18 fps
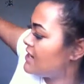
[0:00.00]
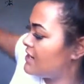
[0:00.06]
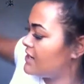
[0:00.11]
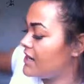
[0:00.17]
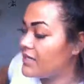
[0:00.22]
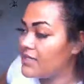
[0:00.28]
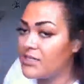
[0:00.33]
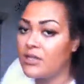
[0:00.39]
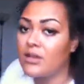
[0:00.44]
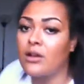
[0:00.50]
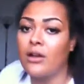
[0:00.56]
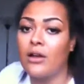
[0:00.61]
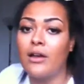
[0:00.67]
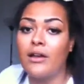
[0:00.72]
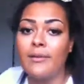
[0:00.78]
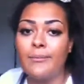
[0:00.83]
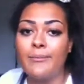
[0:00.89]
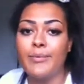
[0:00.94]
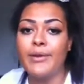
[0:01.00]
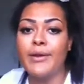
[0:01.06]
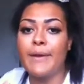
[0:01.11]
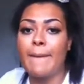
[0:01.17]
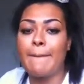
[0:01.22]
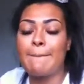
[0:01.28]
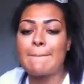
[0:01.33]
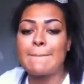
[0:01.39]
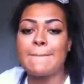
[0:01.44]
Adidas top.
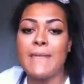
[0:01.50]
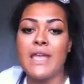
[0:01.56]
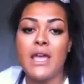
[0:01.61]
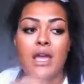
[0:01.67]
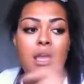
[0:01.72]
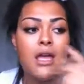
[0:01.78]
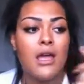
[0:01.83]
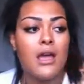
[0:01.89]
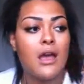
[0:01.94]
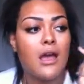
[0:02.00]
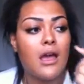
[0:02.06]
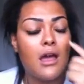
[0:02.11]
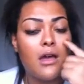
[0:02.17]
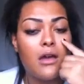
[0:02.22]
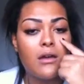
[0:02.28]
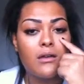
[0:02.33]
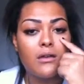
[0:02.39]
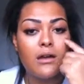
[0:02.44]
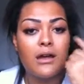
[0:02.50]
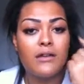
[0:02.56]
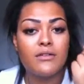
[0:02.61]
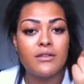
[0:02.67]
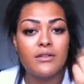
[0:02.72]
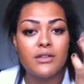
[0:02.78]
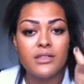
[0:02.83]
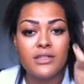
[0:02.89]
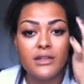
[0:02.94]
Oh, I've
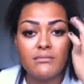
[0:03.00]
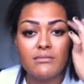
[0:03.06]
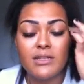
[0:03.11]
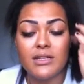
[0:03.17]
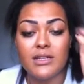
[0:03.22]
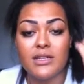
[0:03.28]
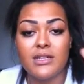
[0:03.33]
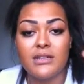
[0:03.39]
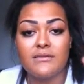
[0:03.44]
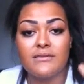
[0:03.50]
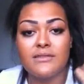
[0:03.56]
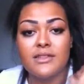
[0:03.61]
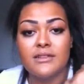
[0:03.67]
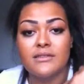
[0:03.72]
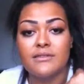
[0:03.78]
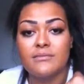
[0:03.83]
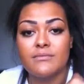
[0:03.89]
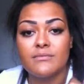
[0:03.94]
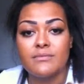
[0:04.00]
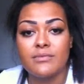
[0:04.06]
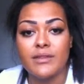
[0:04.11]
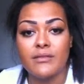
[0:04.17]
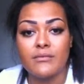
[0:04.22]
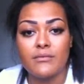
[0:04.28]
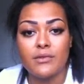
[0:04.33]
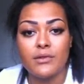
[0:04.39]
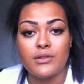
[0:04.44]
got so many clothes that are
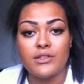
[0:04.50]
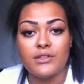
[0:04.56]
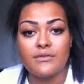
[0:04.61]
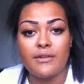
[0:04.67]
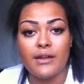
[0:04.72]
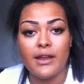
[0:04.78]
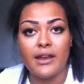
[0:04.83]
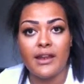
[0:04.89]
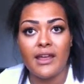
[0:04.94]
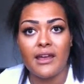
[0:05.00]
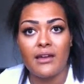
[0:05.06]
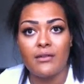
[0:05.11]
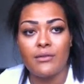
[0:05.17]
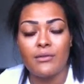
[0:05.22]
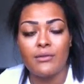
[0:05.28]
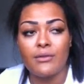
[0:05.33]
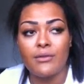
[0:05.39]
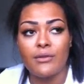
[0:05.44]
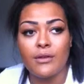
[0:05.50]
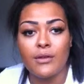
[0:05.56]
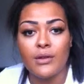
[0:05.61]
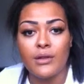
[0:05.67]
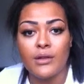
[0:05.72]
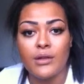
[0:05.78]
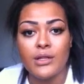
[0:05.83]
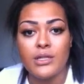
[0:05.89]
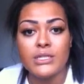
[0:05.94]
being washed right now.
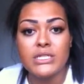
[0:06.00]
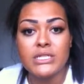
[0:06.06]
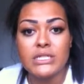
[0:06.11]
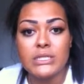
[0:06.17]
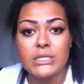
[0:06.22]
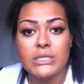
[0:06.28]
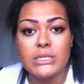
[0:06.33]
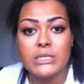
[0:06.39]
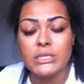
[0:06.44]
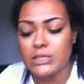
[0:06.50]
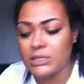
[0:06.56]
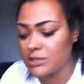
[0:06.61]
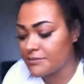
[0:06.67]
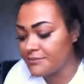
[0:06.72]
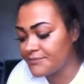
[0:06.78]
Shoot.